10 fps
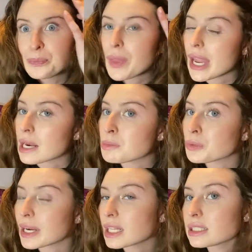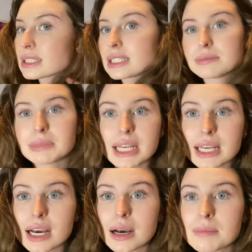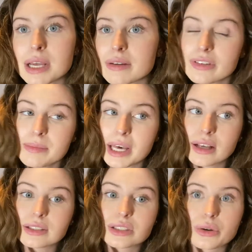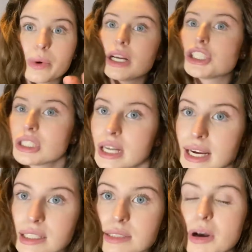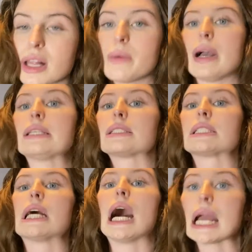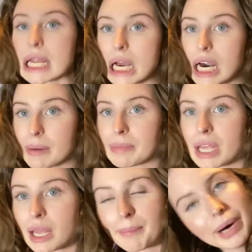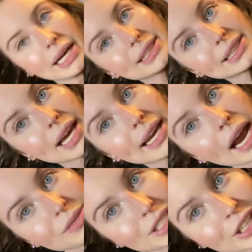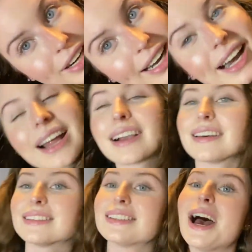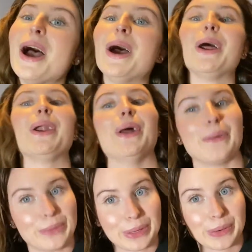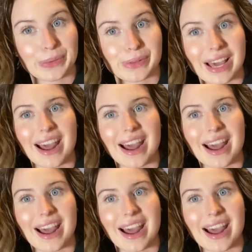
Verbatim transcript: and I'm a regular size medium in females, so why shouldn't I get a small? Like, why is this tight on me? But not returning it because don't want to go through that.